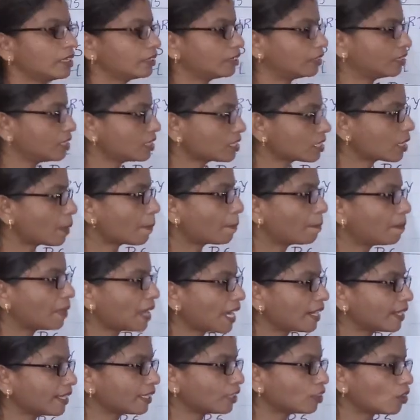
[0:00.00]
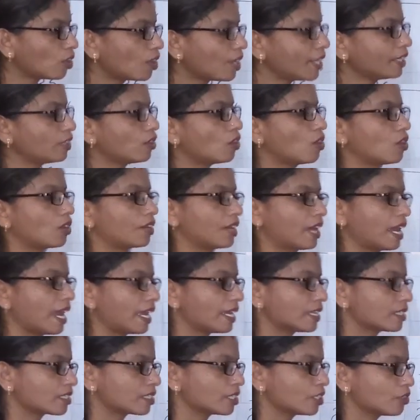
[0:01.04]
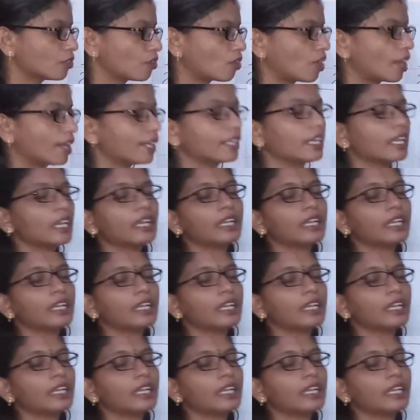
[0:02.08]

This planetoid or asteroid,